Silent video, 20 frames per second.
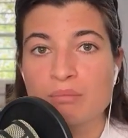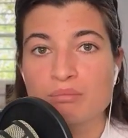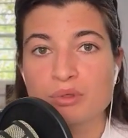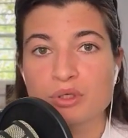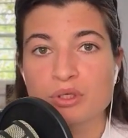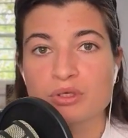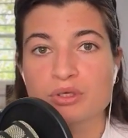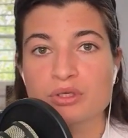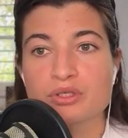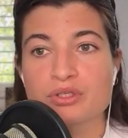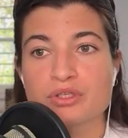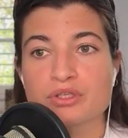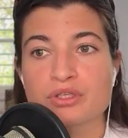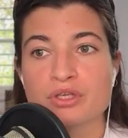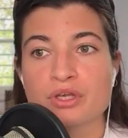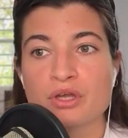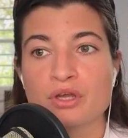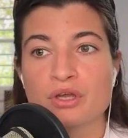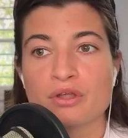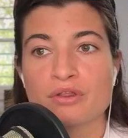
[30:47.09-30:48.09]

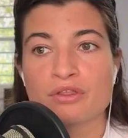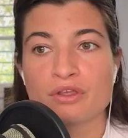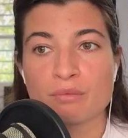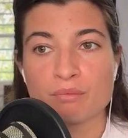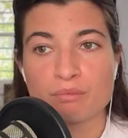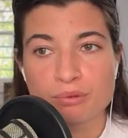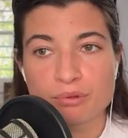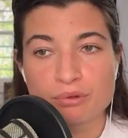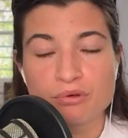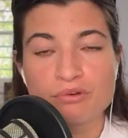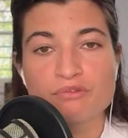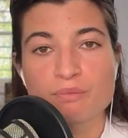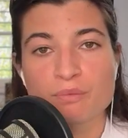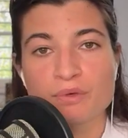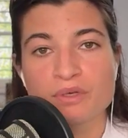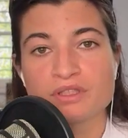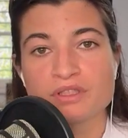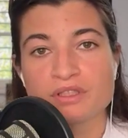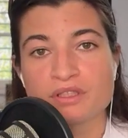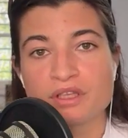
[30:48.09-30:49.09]
because the
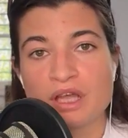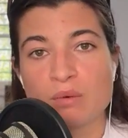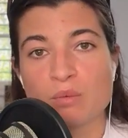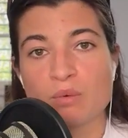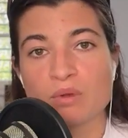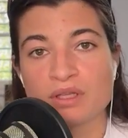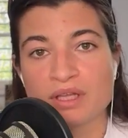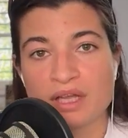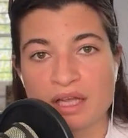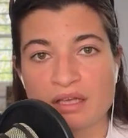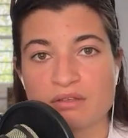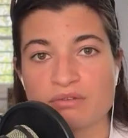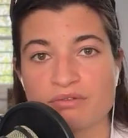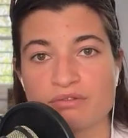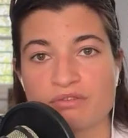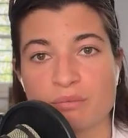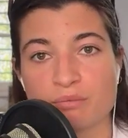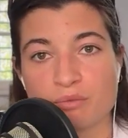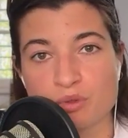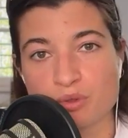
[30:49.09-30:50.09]
improvement they will get
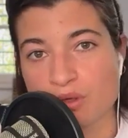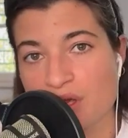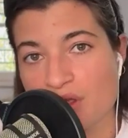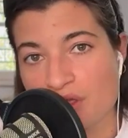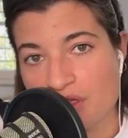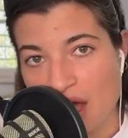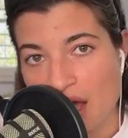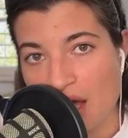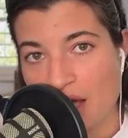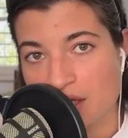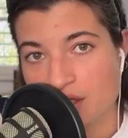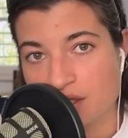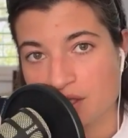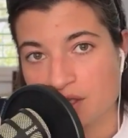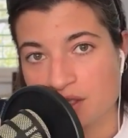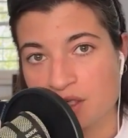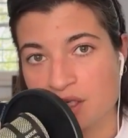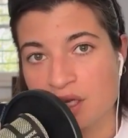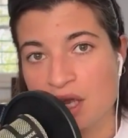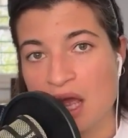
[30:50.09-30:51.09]
from doing
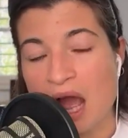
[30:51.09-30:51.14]
that